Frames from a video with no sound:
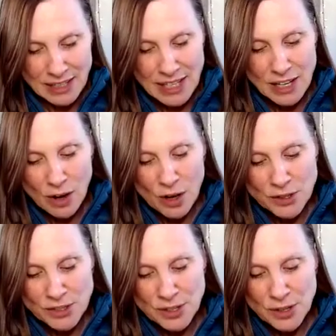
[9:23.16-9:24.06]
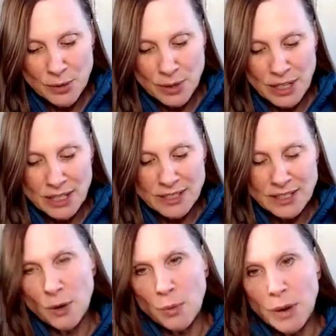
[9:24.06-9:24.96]
GHEE also is
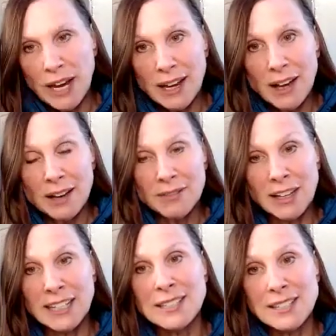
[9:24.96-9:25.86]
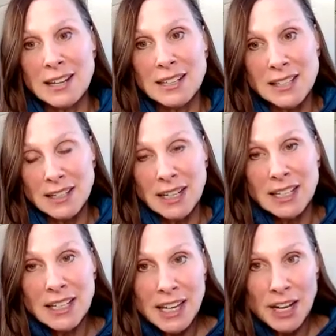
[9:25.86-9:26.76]
a way of, like I said, it's like a
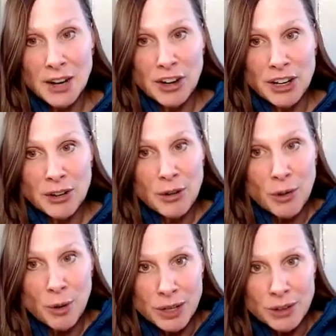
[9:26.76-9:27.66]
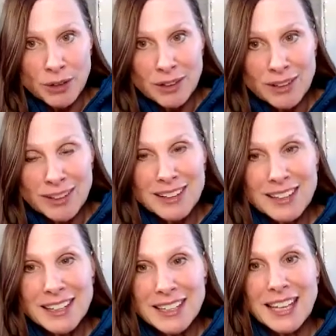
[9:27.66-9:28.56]
carrier oil,
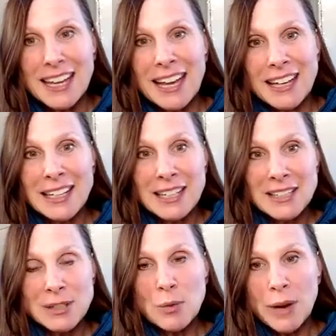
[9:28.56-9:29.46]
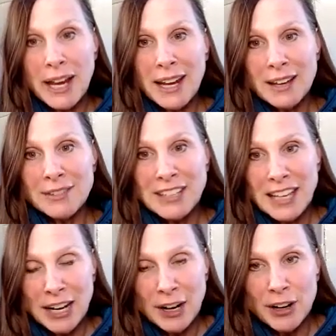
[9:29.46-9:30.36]
and it is a way of
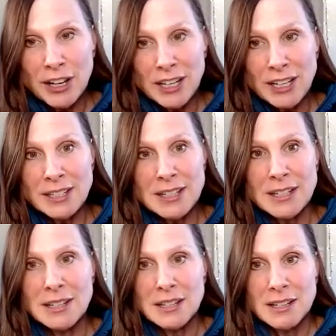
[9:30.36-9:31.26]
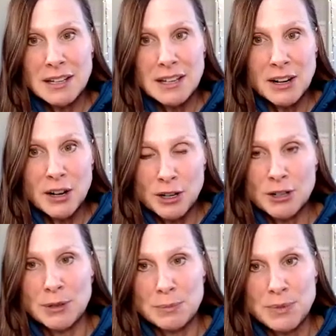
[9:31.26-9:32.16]
carrying
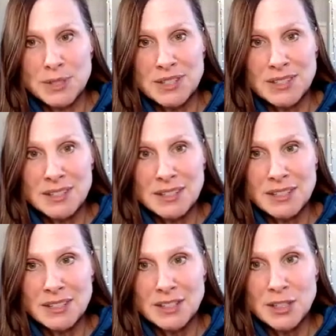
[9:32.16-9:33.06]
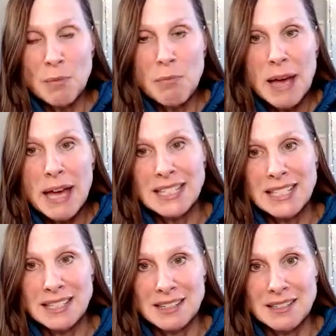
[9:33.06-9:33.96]
herbs, so
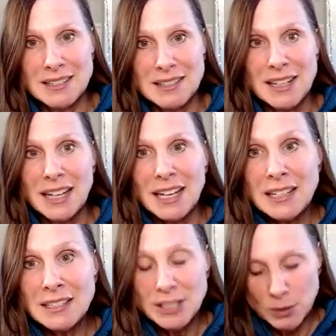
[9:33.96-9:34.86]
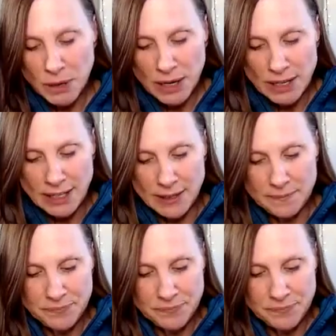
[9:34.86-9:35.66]
medicine, into the body.